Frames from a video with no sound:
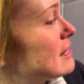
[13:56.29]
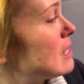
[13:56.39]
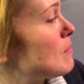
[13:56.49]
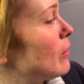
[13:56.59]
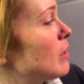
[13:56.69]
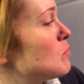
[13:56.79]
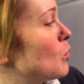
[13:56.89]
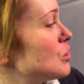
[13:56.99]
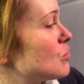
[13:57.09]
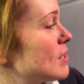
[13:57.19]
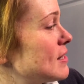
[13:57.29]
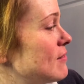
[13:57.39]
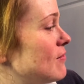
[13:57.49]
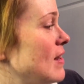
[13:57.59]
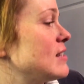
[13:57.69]
Seaberry
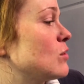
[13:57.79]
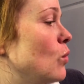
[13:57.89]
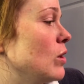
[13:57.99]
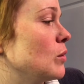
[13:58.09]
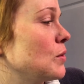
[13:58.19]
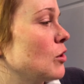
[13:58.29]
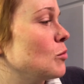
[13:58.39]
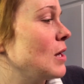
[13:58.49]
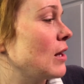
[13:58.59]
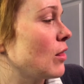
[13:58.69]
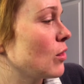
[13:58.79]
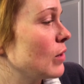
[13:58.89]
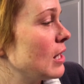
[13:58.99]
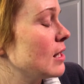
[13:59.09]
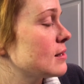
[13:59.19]
Moisturizing Face Oil with
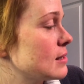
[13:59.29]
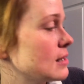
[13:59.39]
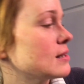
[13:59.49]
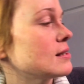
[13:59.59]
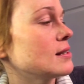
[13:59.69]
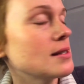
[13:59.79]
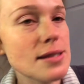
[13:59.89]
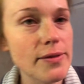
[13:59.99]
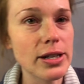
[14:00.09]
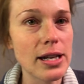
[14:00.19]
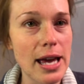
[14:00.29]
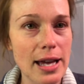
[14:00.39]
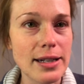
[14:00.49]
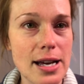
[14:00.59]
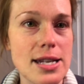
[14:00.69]
omega-3, 6, 7,
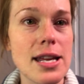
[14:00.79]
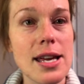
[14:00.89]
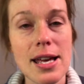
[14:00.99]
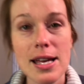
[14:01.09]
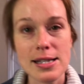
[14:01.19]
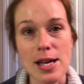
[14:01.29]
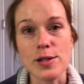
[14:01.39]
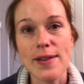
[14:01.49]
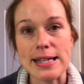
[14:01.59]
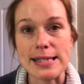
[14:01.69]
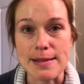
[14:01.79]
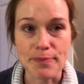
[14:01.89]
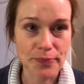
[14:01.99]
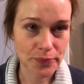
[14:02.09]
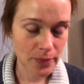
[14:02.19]
and 9. Sounds fancy.